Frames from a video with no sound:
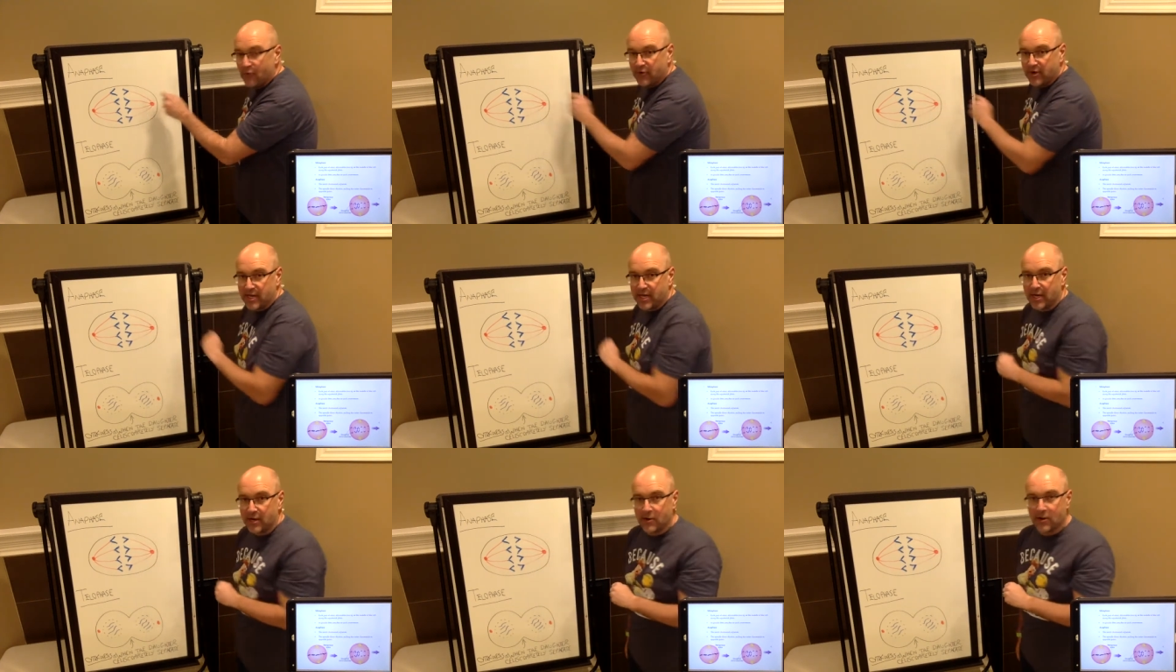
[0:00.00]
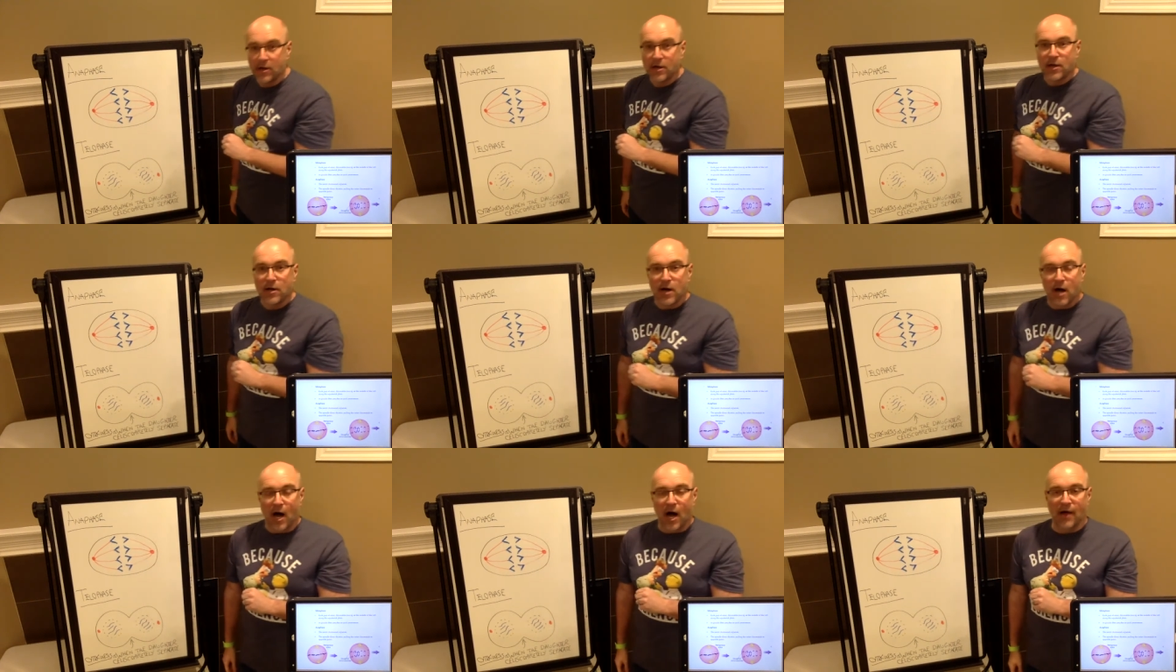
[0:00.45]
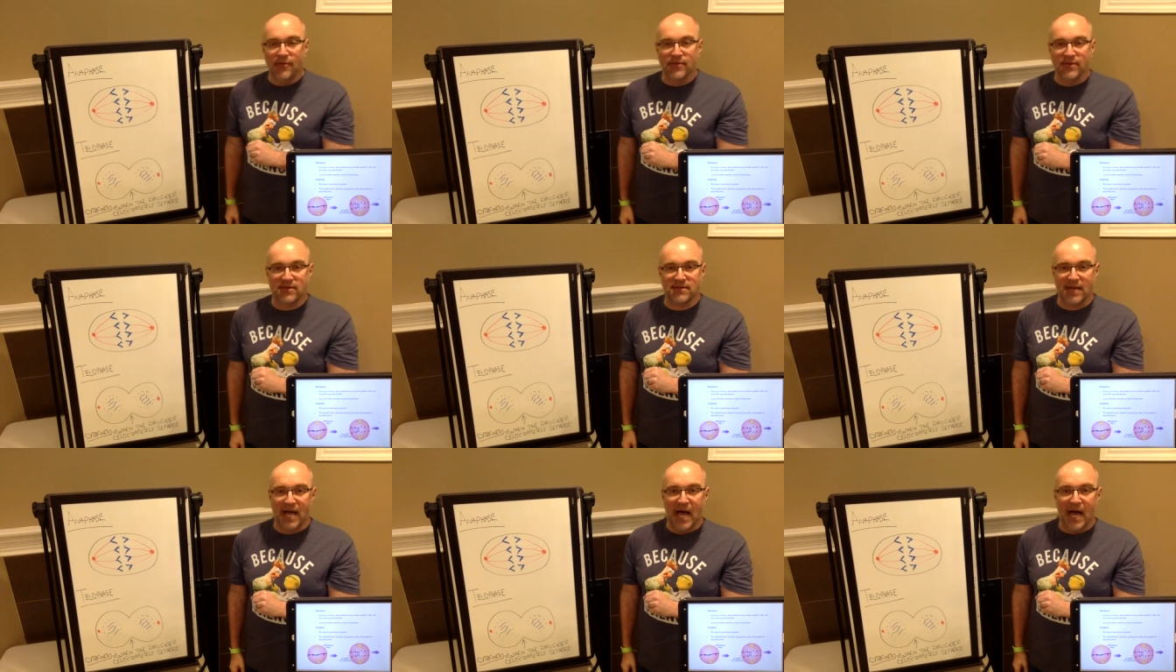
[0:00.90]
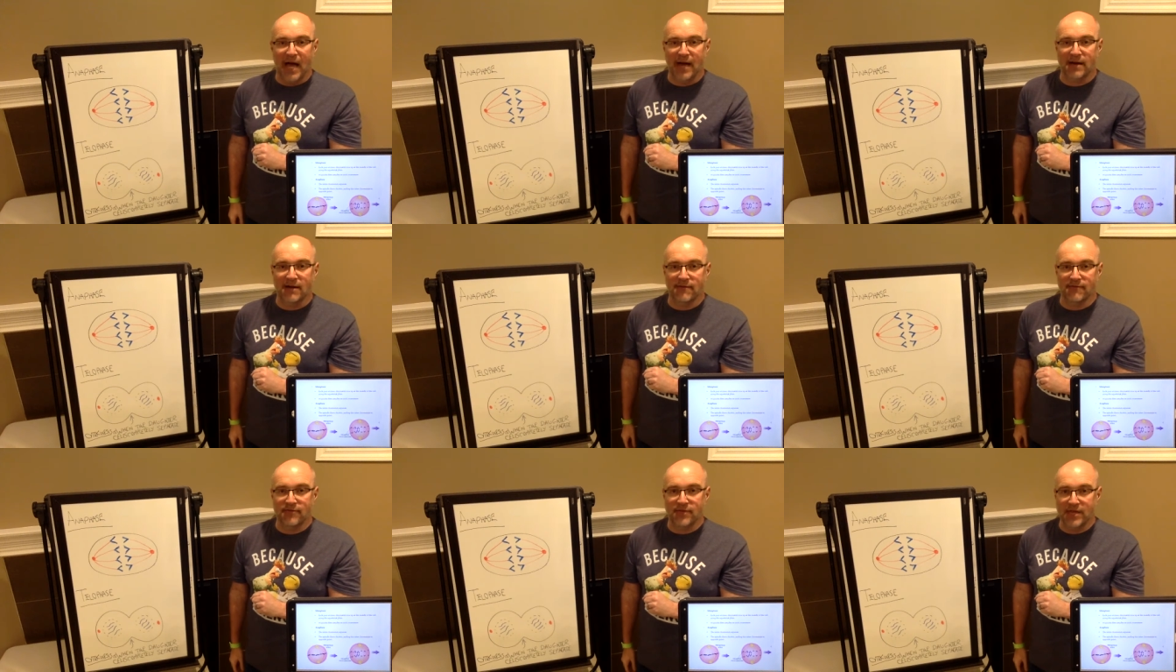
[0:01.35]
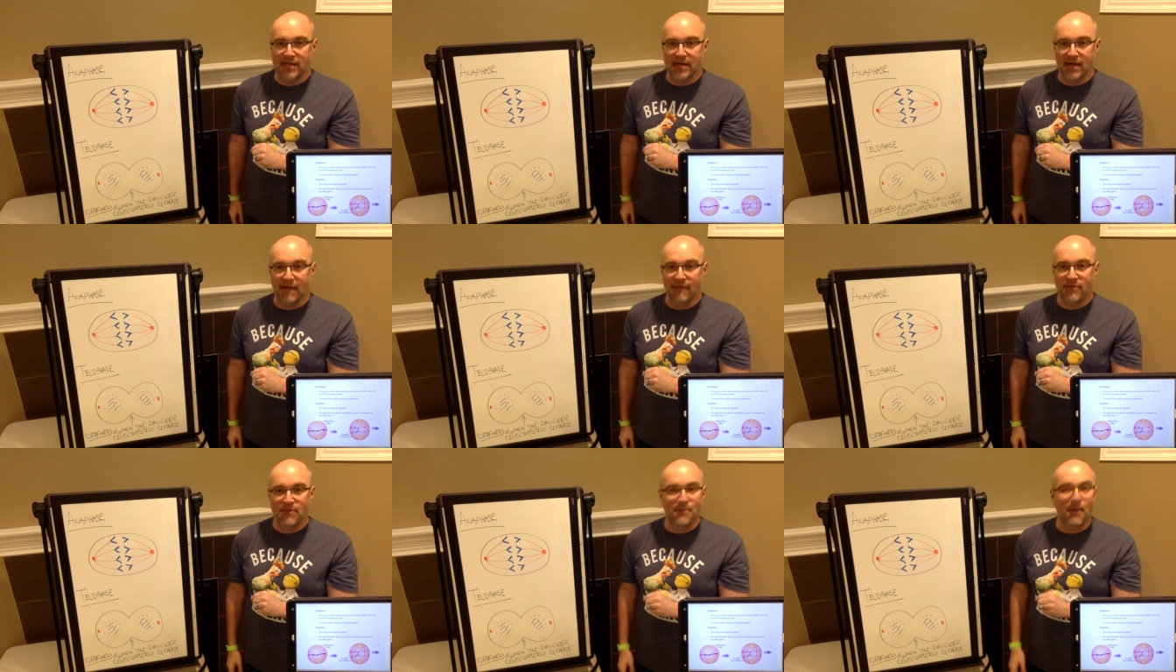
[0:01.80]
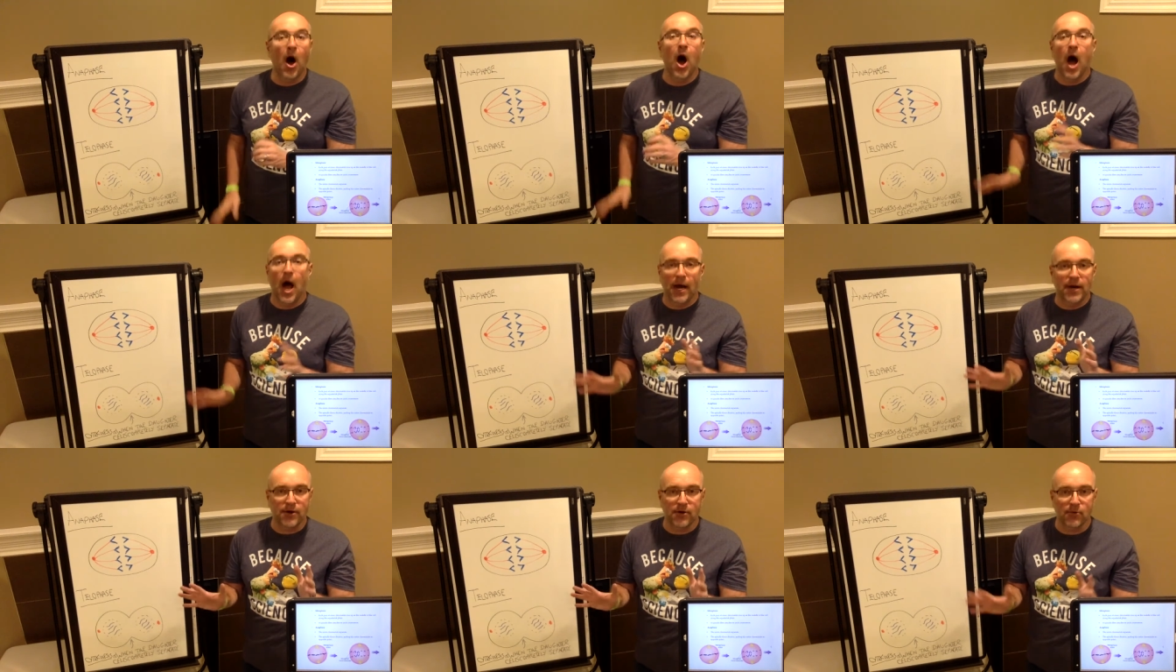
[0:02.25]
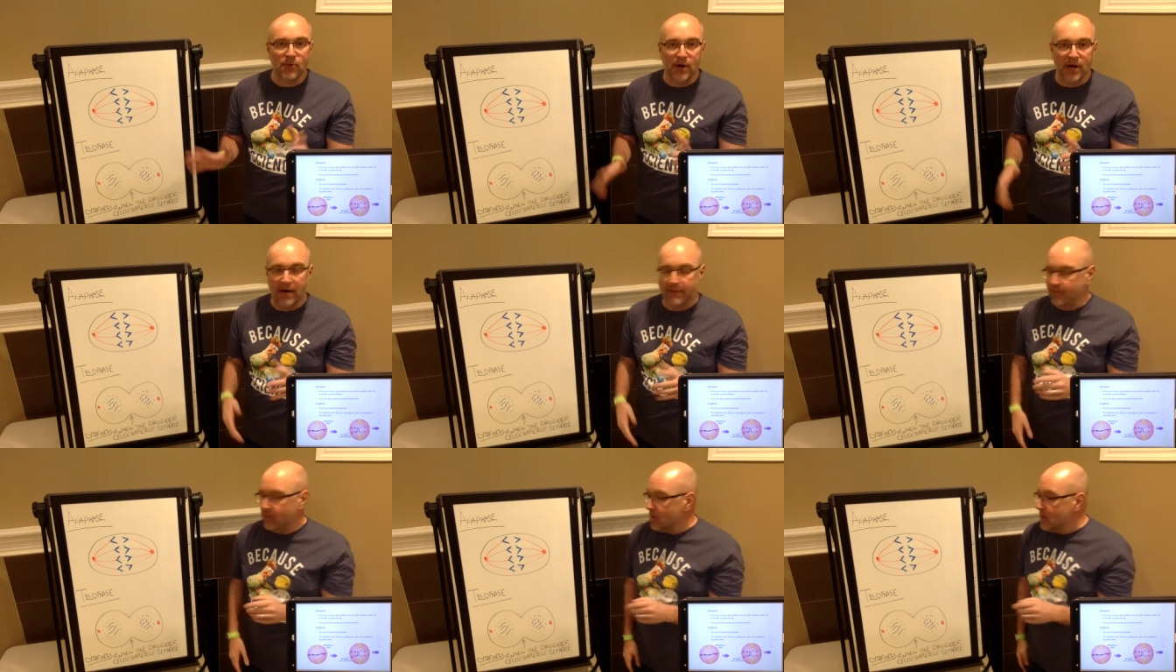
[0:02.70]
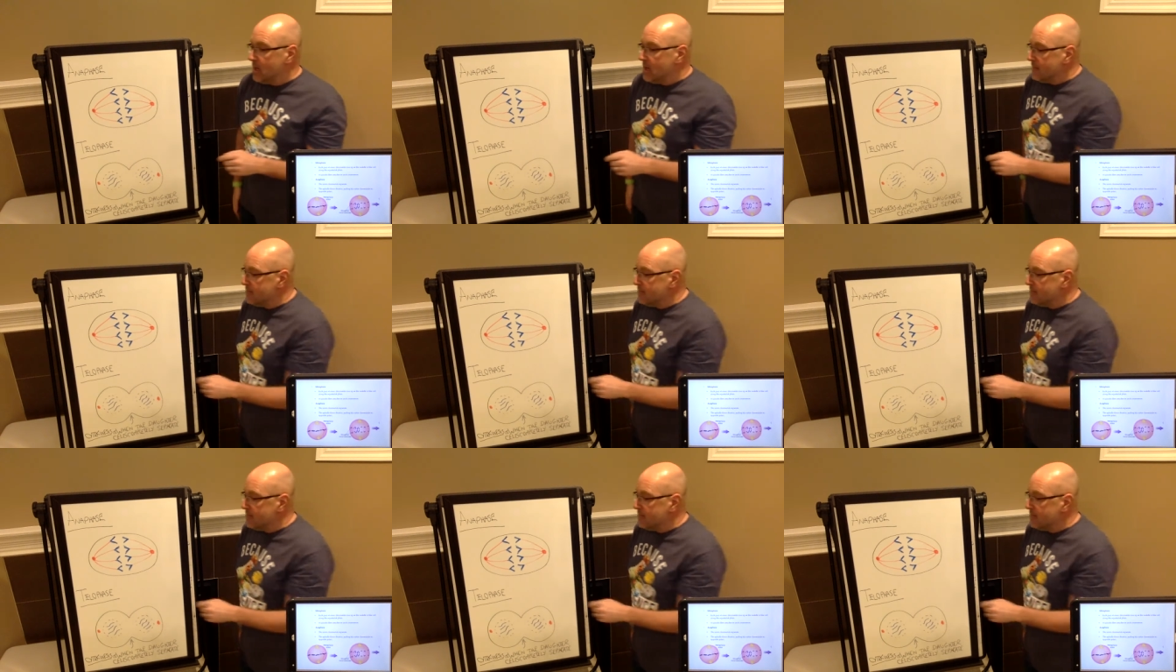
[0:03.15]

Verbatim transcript: over here on the side of the of the pond or whatever.